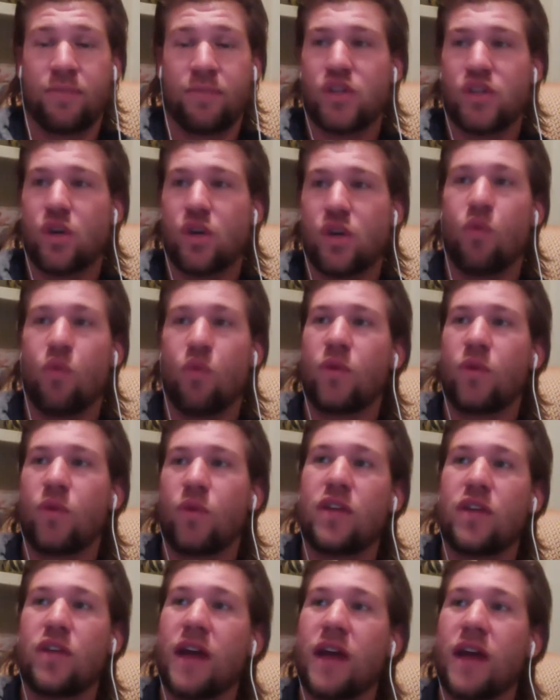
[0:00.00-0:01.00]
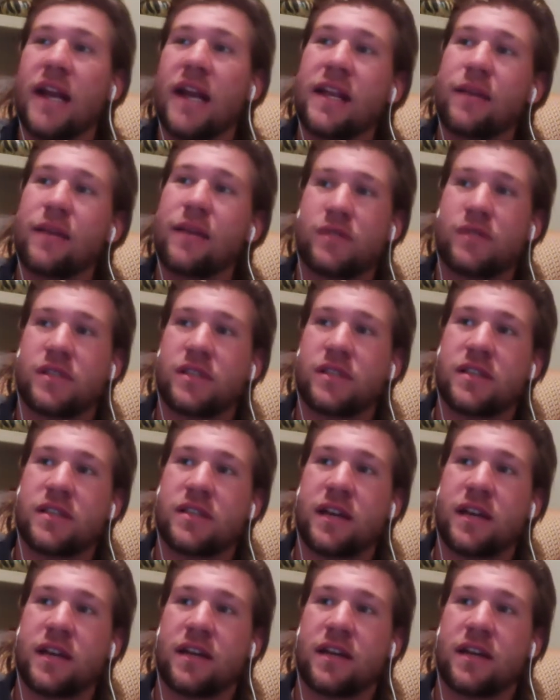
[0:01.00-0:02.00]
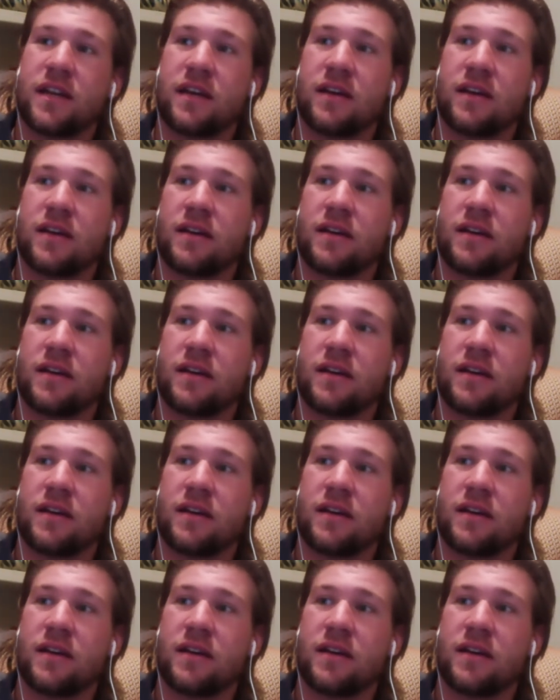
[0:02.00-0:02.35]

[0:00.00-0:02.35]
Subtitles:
So when we reunited, it was just like, I've